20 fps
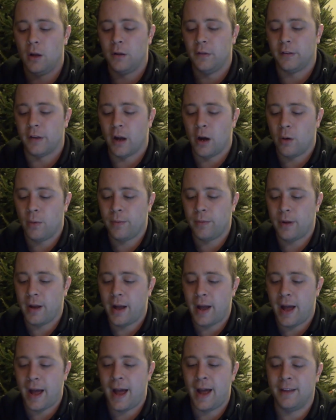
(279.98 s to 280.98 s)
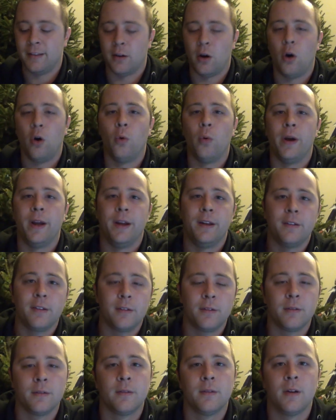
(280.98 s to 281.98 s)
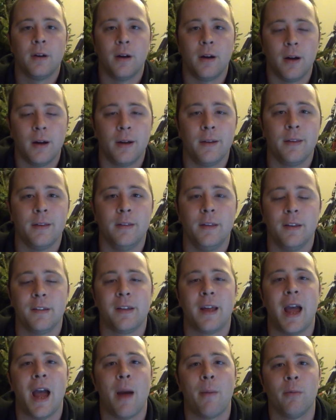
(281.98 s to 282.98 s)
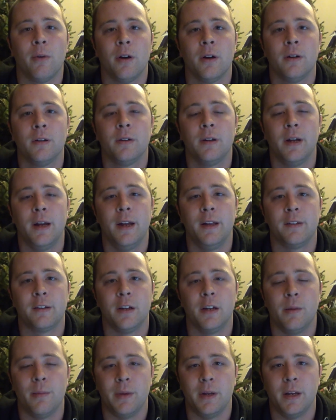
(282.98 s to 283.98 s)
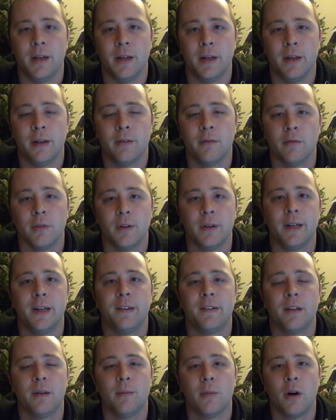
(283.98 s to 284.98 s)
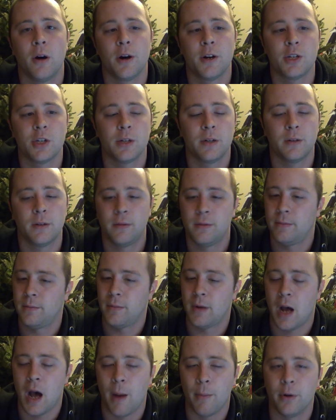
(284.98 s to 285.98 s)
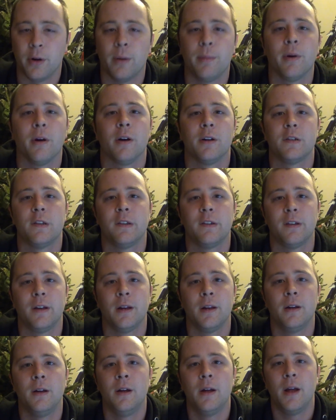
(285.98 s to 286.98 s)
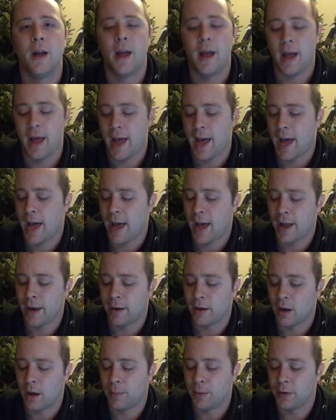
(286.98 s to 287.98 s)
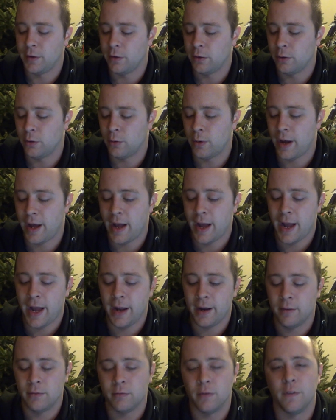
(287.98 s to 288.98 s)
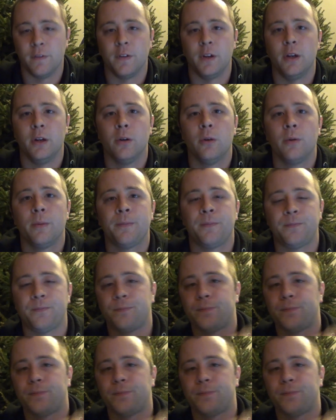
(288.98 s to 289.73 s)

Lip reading: So, as always, this camera is going to be released in March. I'm going to purchase it, and I'm going to do a review,